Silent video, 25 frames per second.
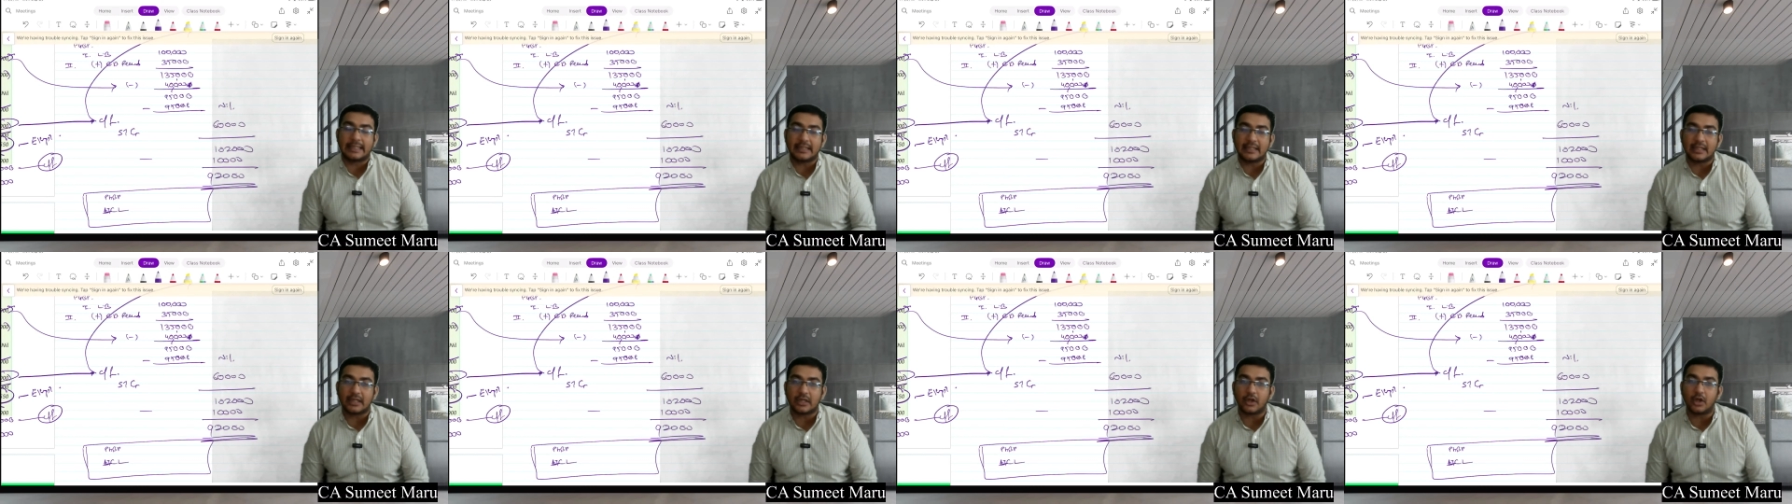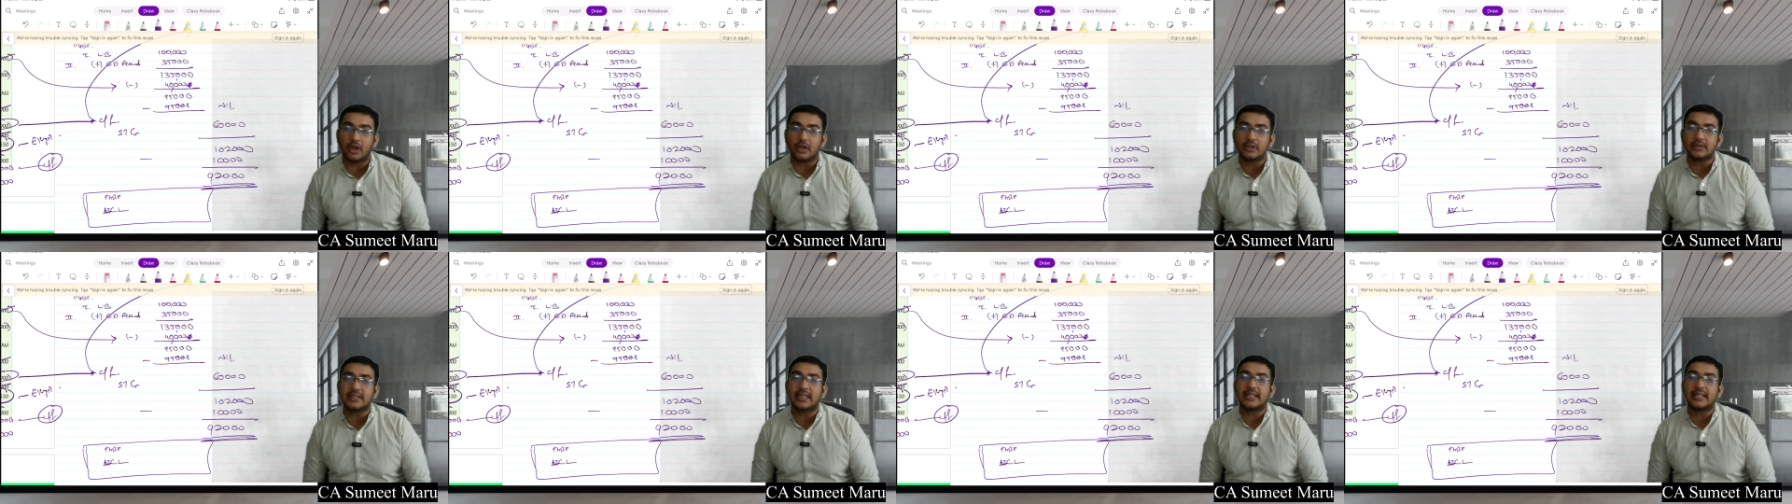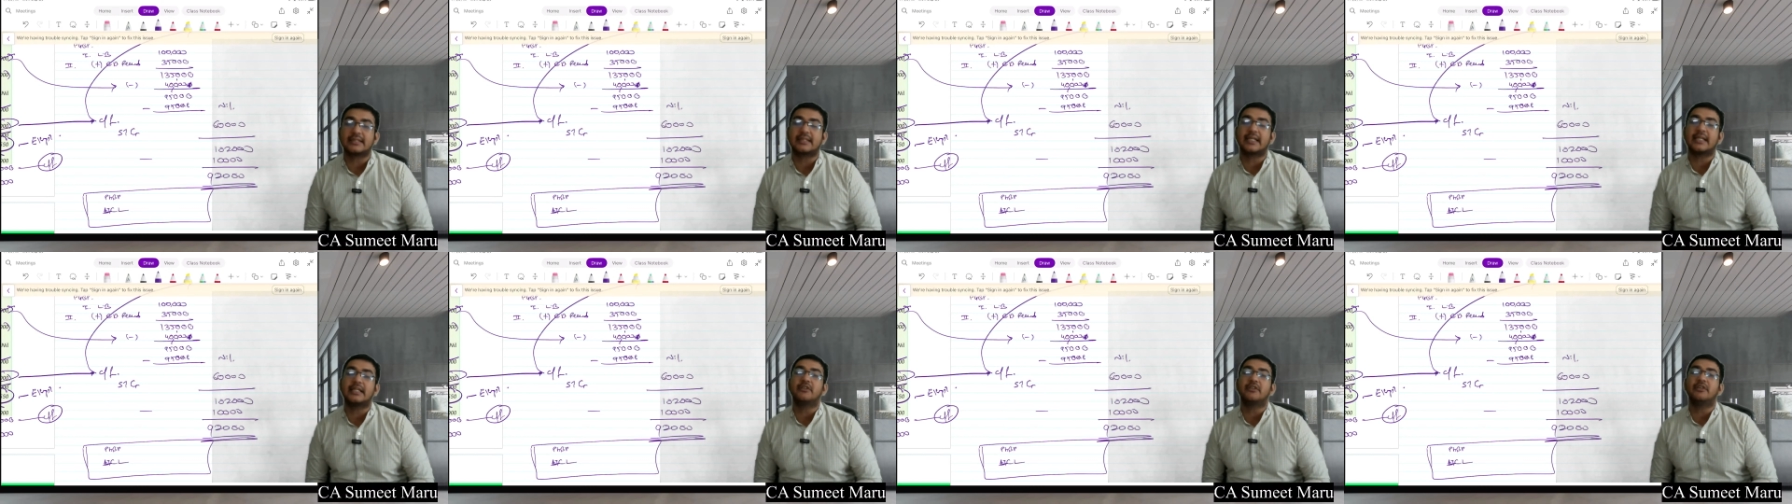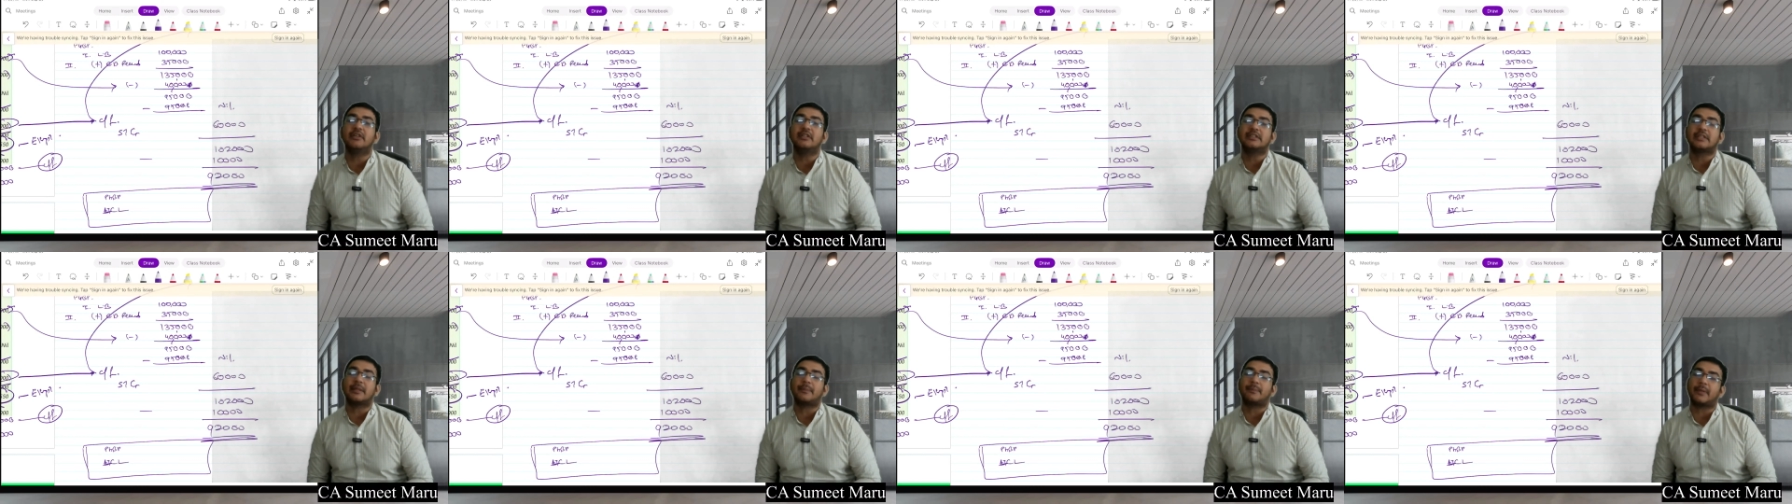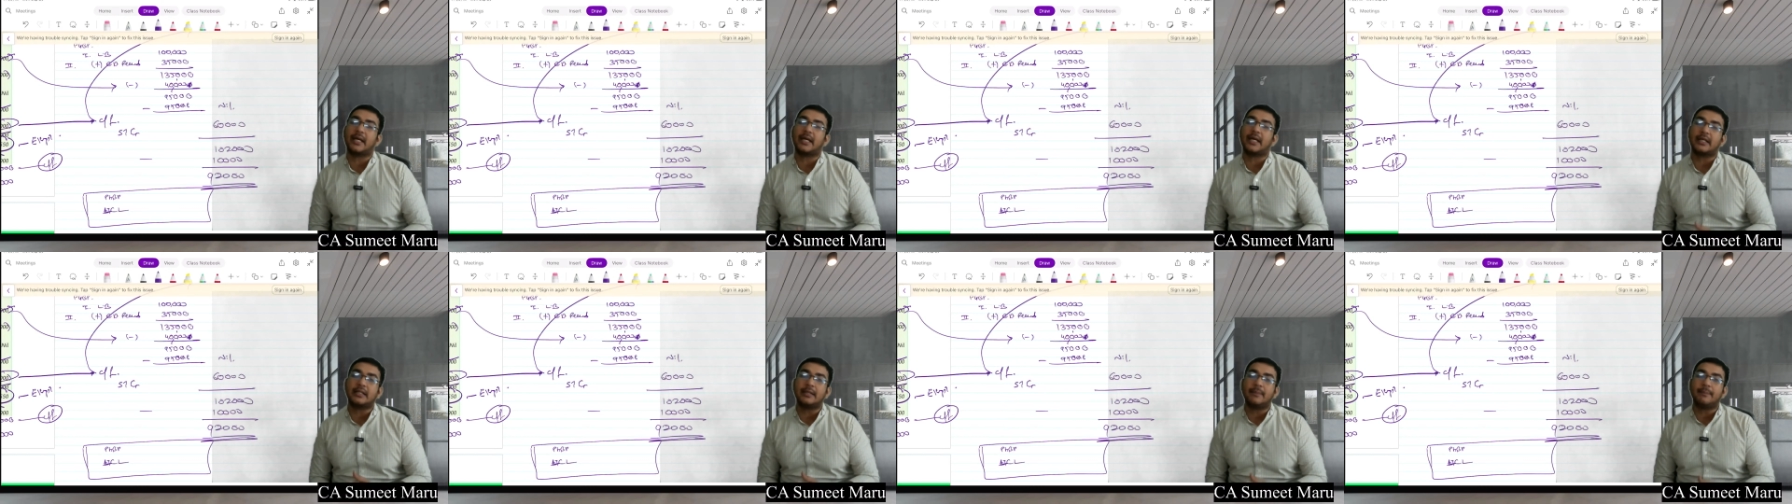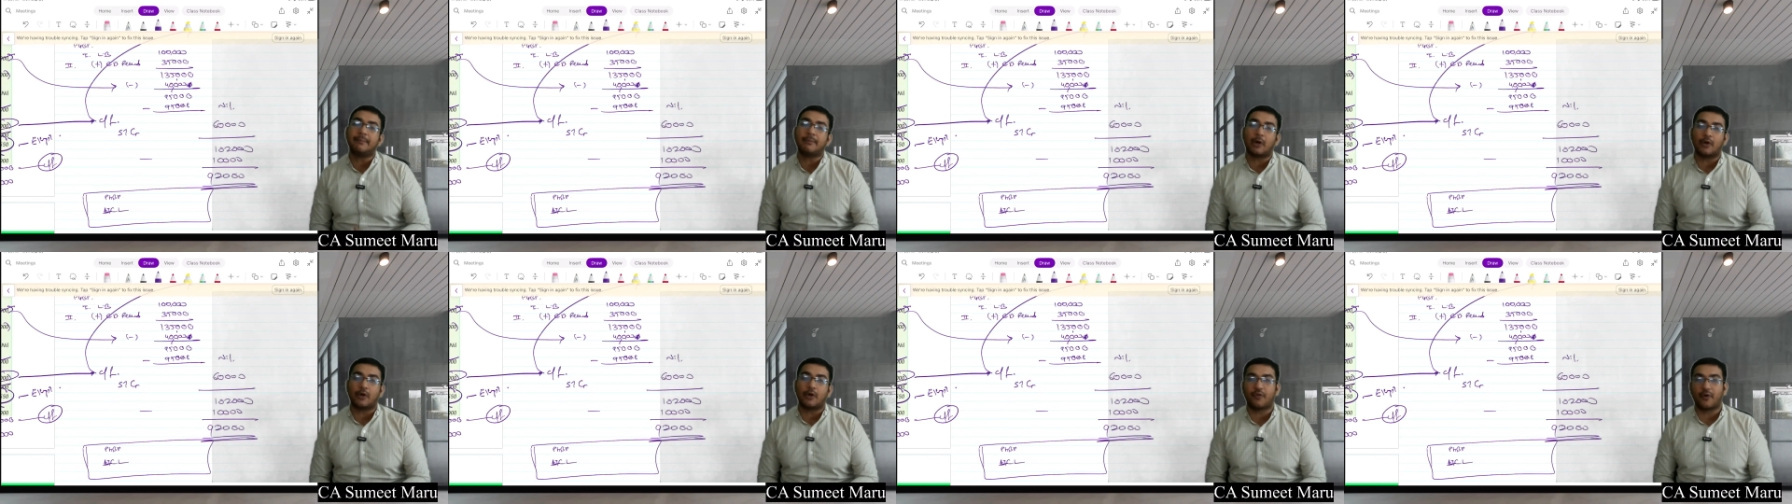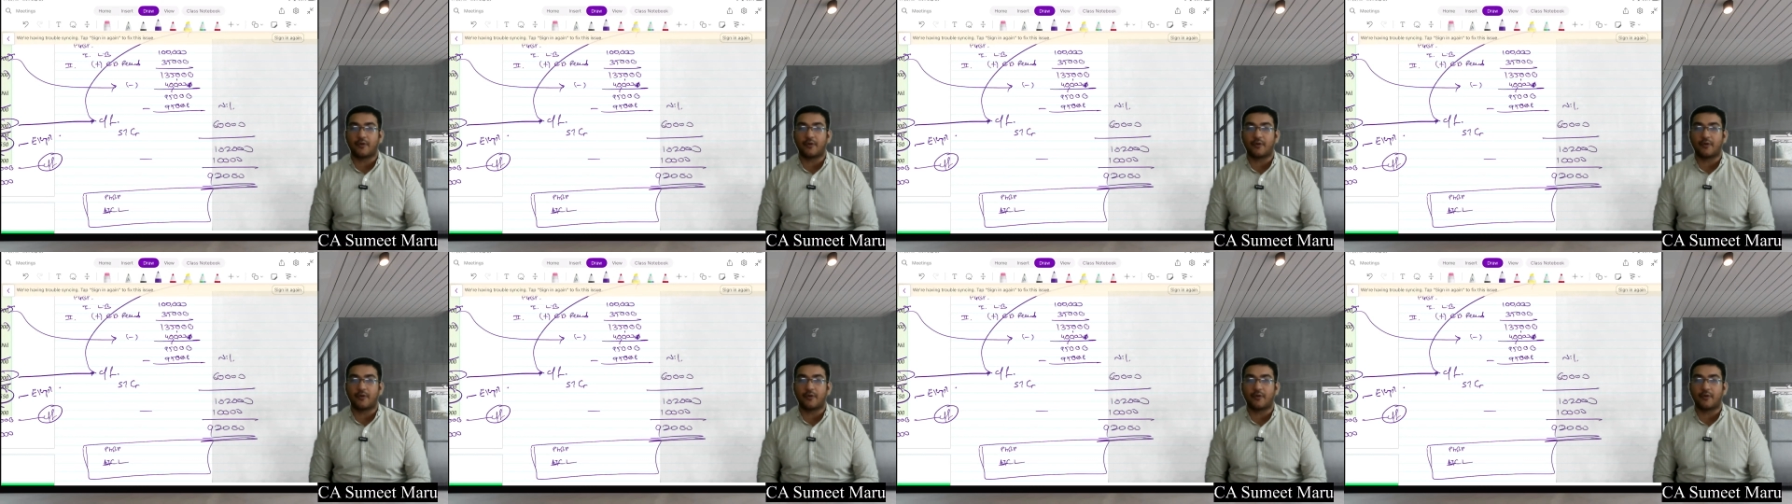year loss and then you will subtract the brought